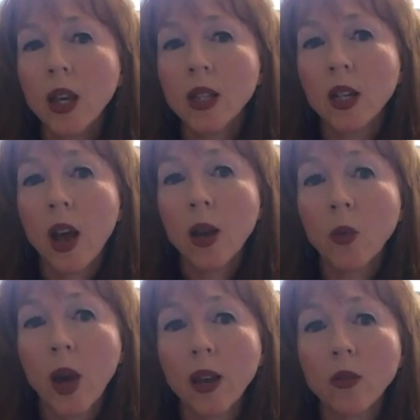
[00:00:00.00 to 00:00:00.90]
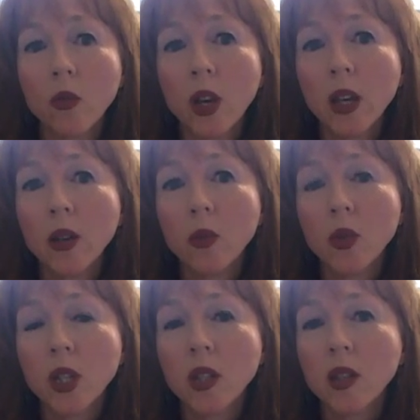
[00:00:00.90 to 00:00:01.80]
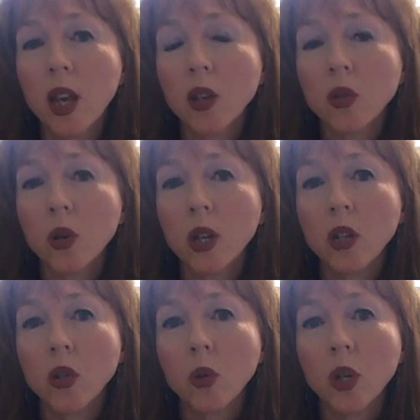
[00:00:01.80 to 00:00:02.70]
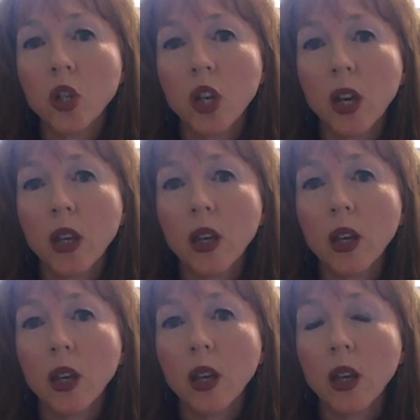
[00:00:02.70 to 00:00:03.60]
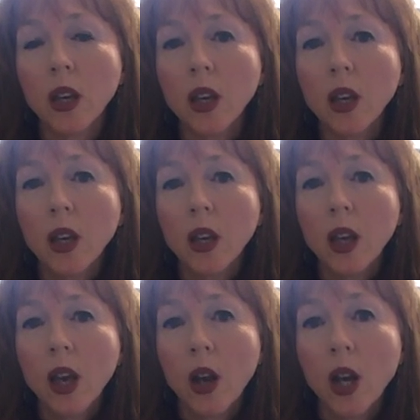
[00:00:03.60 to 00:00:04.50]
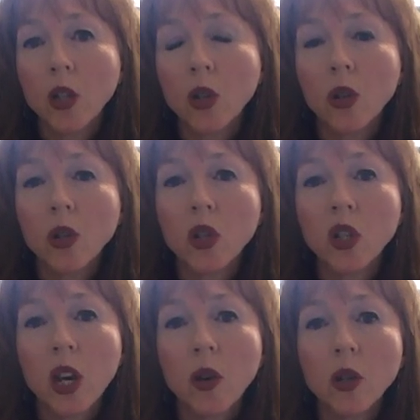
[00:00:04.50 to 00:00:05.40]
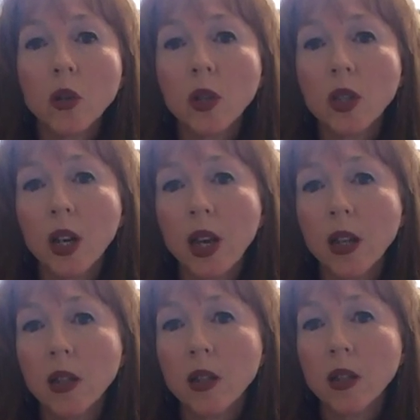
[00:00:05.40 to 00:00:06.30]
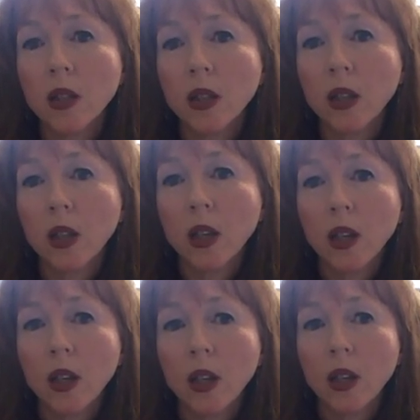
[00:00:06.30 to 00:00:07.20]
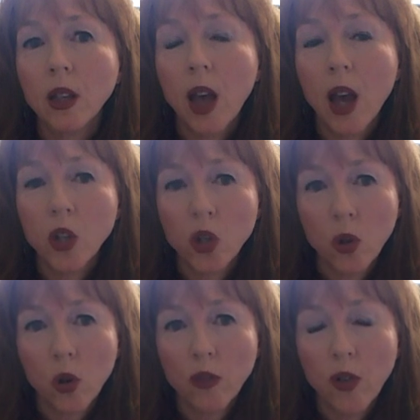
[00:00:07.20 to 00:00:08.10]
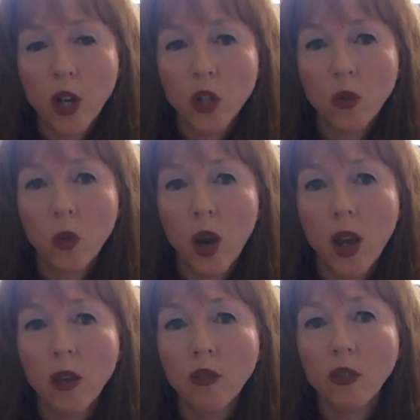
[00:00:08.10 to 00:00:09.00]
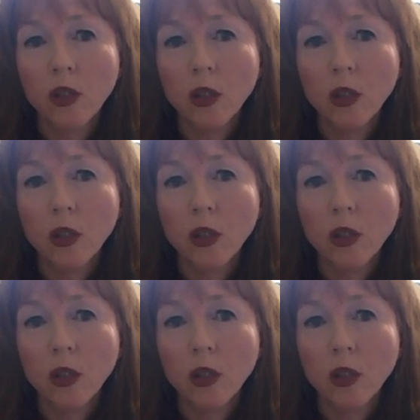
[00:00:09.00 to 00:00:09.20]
Its lightweight rig was insectoid and twitching, and I turned to stare into its lens, unsure if I should wave.